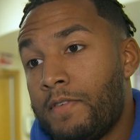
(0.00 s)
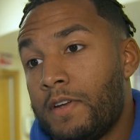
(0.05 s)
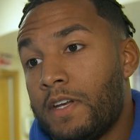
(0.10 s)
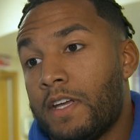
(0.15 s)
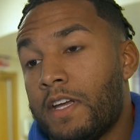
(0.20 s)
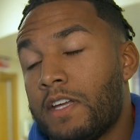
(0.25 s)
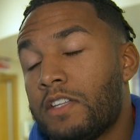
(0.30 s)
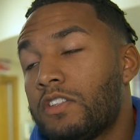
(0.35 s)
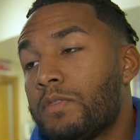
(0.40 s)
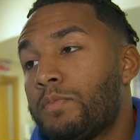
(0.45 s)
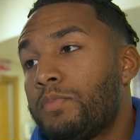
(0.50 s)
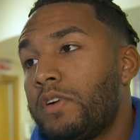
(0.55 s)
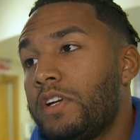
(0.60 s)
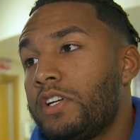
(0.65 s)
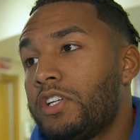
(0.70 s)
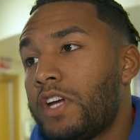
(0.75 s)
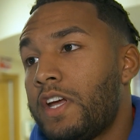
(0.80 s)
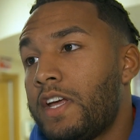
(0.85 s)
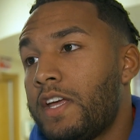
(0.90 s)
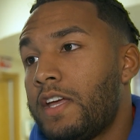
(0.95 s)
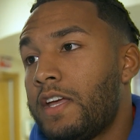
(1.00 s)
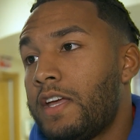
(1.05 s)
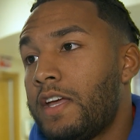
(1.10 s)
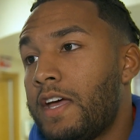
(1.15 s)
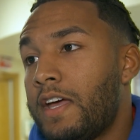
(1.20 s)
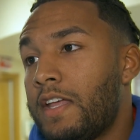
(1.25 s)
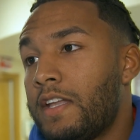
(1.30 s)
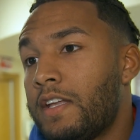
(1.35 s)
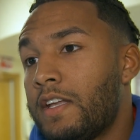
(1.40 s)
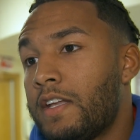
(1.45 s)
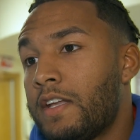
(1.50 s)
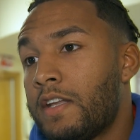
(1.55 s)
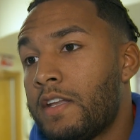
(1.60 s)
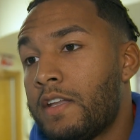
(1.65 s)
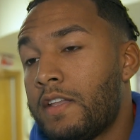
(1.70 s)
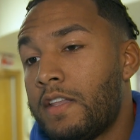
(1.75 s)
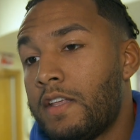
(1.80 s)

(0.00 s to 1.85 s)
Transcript: I think the kids appreciate it, and